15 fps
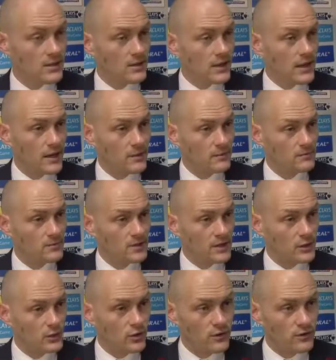
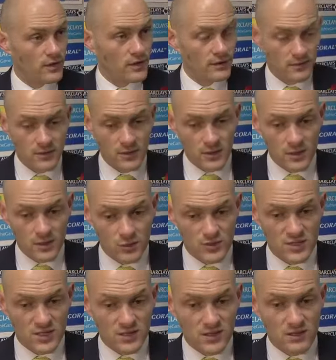later on, then you'll
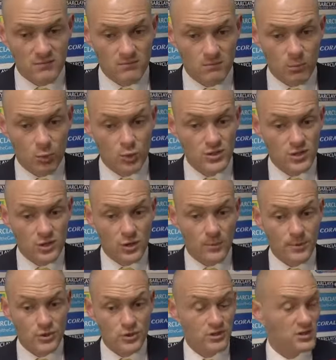see that most of the
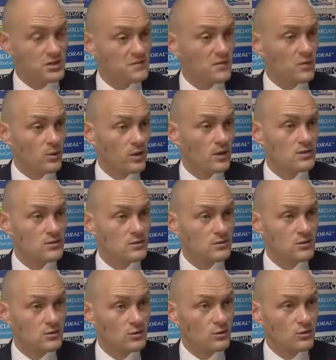opportunities fall to us,
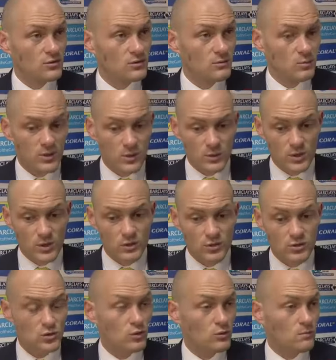you know, and we could
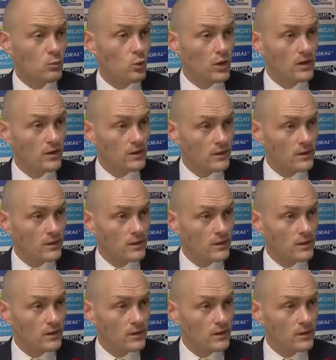have scored more.